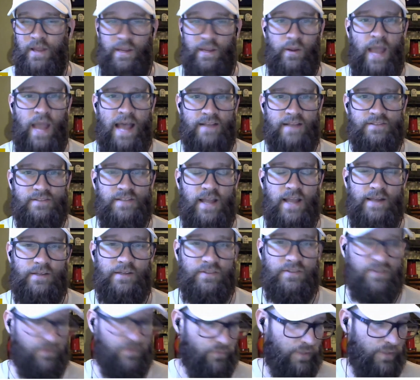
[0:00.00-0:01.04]
has signed
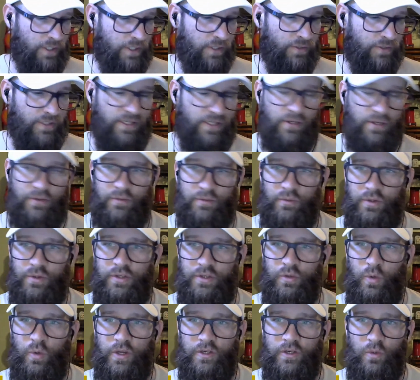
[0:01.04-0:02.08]
his 3-year deal through to
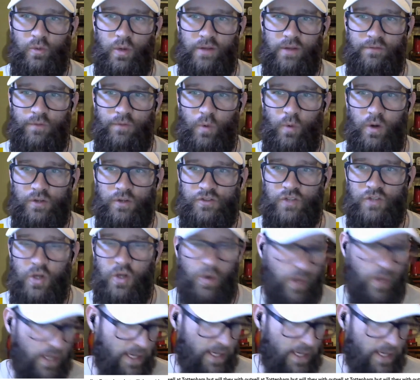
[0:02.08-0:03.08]
2024. So